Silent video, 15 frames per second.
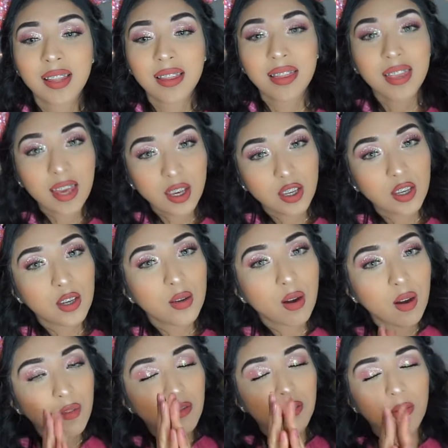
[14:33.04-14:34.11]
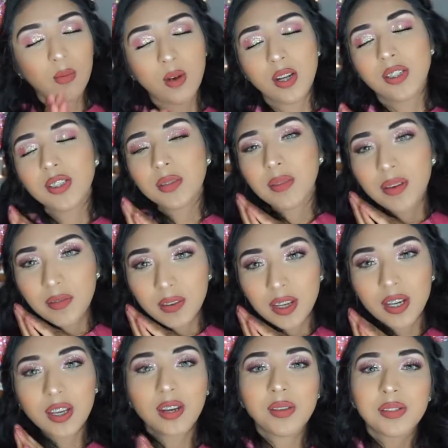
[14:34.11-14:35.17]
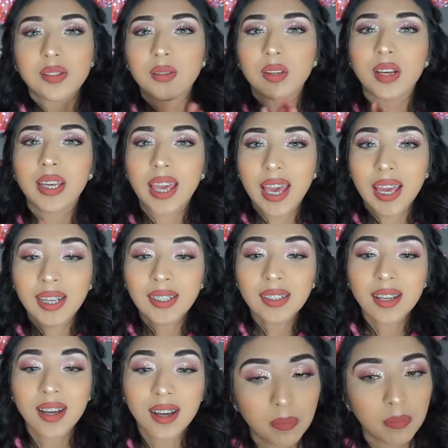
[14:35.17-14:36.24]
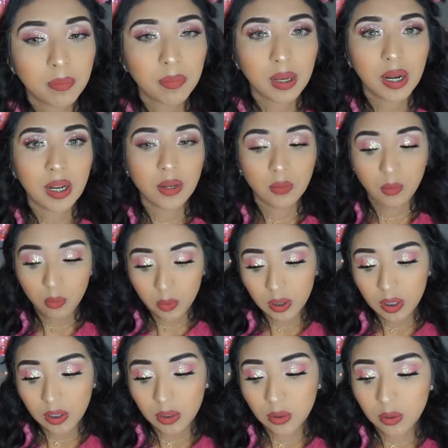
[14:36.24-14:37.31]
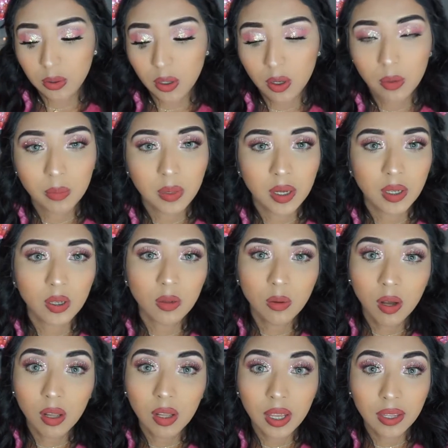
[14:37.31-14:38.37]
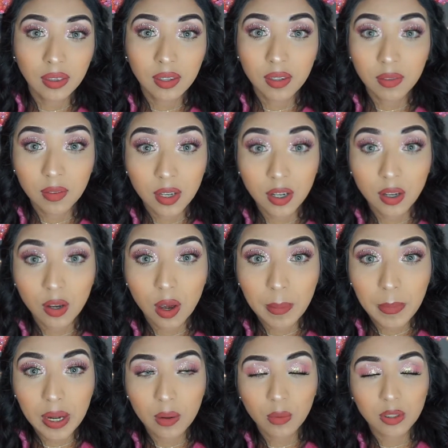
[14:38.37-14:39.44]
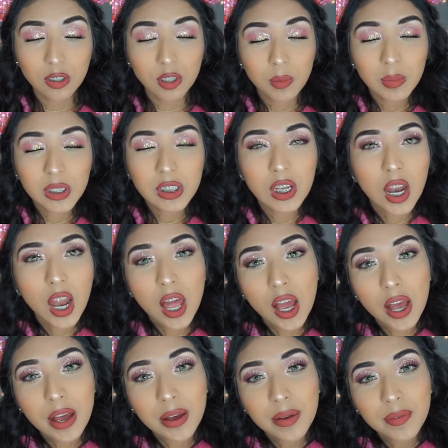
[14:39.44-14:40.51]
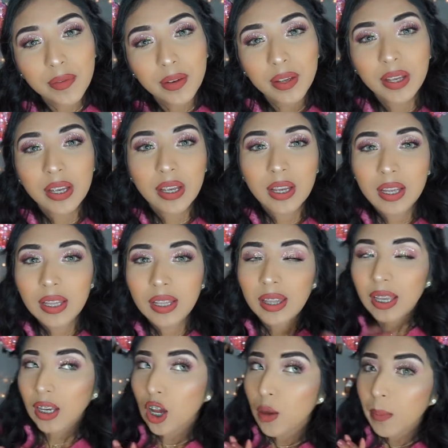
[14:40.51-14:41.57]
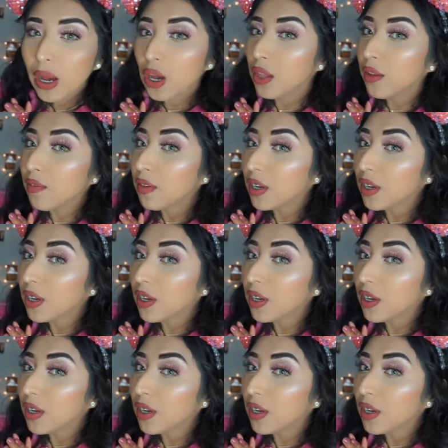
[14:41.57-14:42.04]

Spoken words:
Thank you all for watching my videos again, but I really do hope that you all like this video. I made it with so much love, like all my other